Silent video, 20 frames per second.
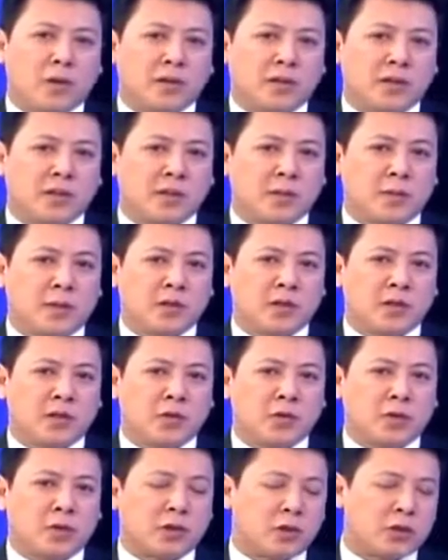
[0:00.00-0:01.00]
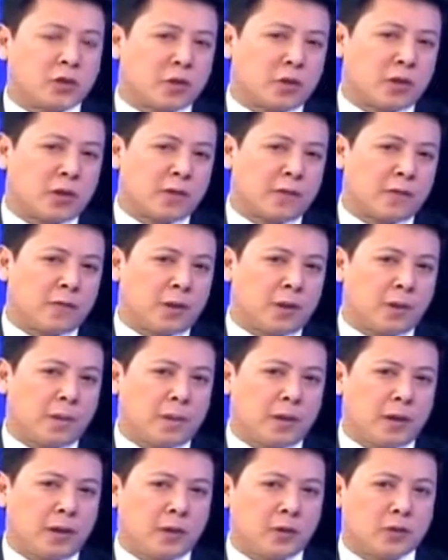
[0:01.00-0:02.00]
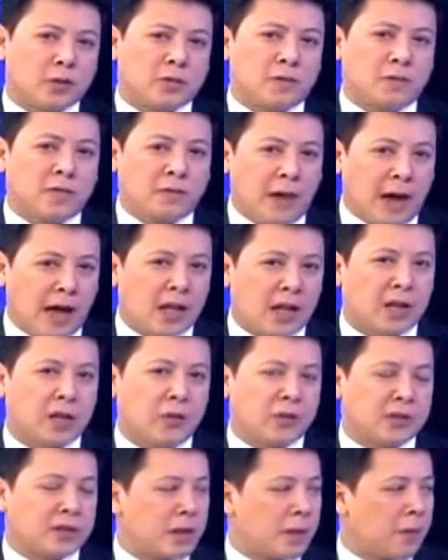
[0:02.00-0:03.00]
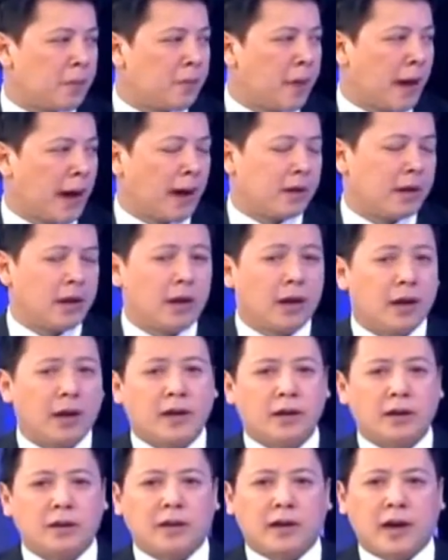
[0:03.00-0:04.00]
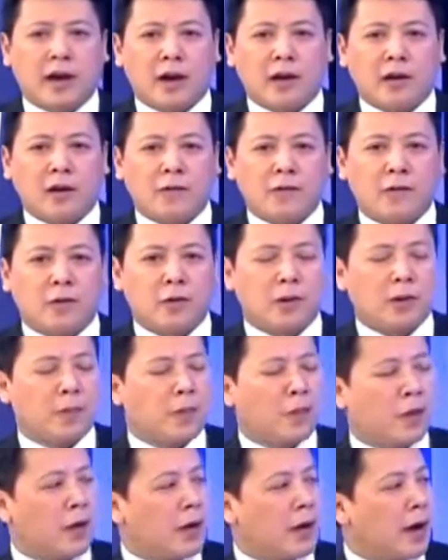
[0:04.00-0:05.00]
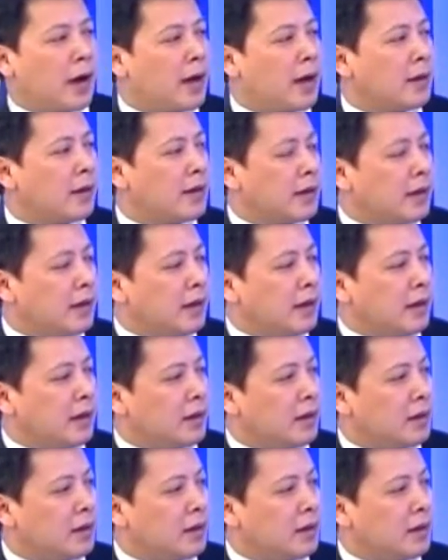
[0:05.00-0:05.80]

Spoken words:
is this mission to ensure that Filipinos value its impact in caring for the poor and the needy?